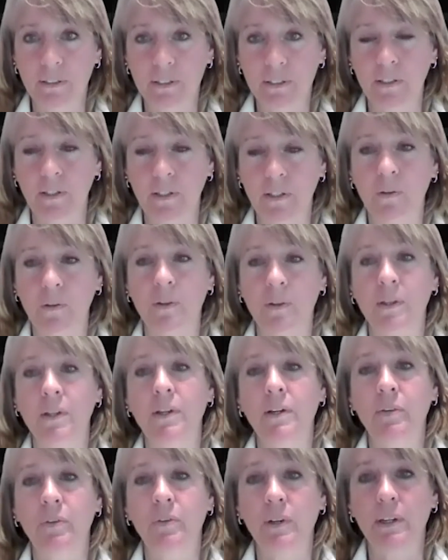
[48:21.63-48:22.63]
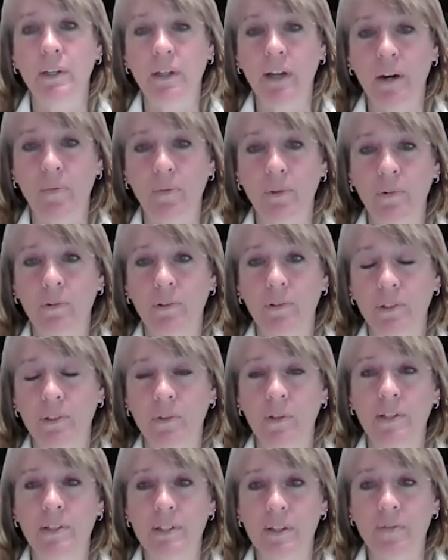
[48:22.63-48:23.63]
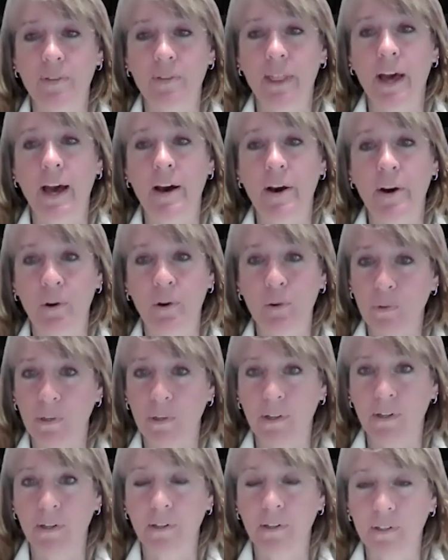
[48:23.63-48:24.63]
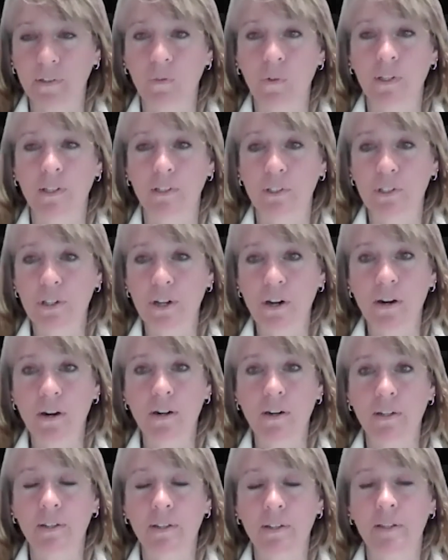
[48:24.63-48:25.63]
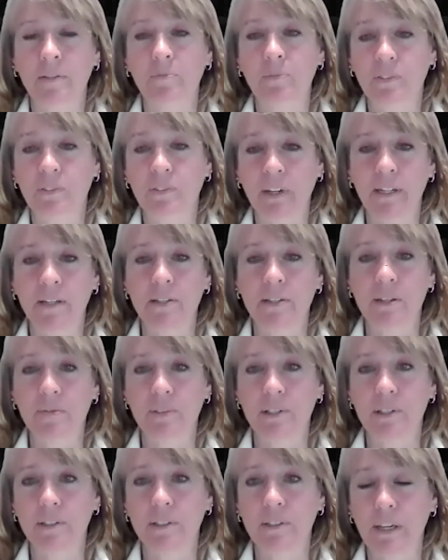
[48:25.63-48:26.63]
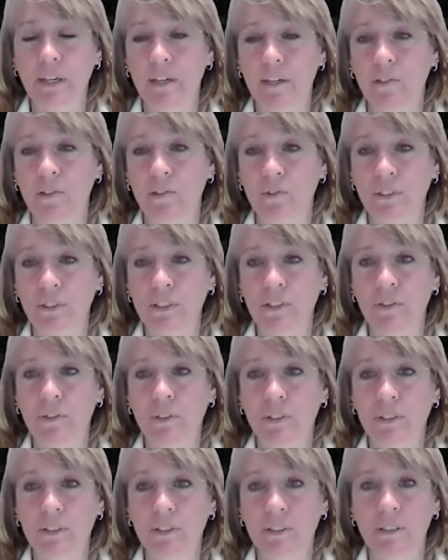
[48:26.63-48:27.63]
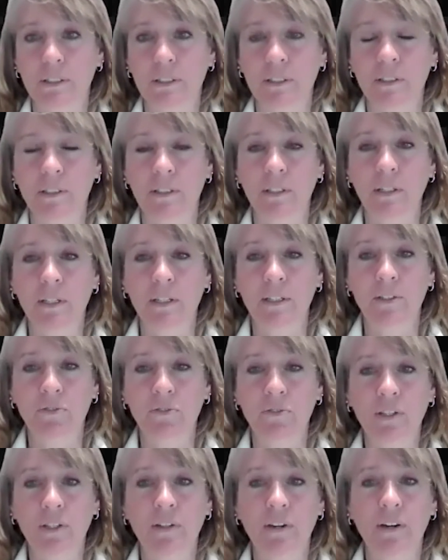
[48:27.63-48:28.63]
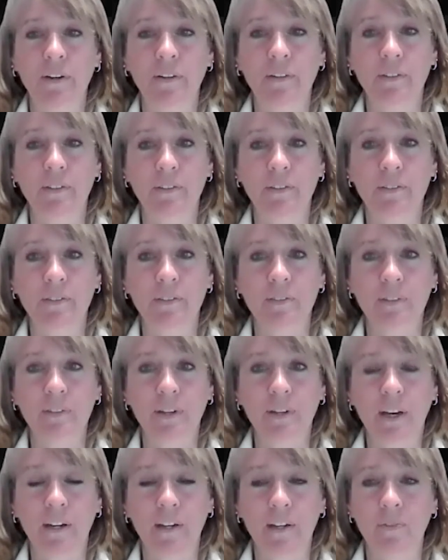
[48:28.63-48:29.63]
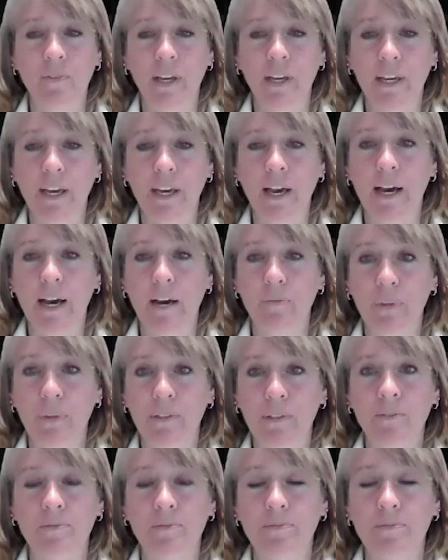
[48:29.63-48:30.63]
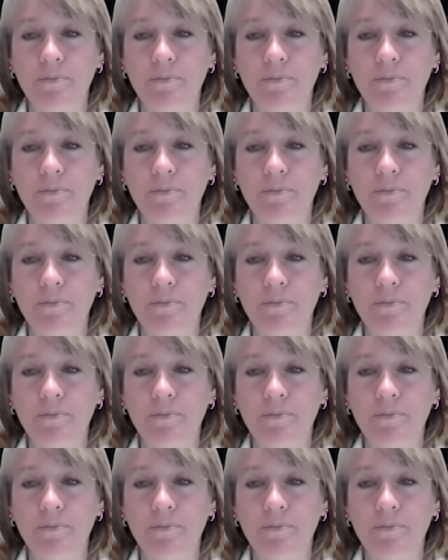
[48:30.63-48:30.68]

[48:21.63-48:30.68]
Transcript: So we can help you with doing some of that homework on where to start, and then providing some of the technical resources to figure out how you make it happen.